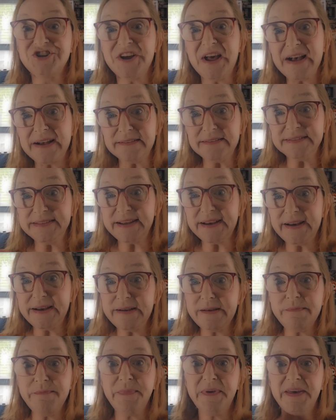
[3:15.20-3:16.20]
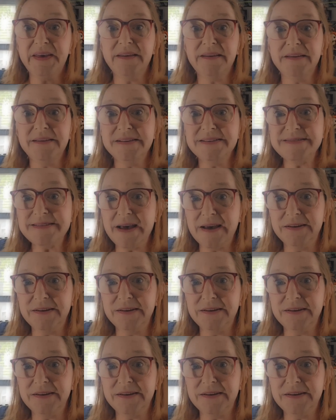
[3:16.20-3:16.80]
shackled up in his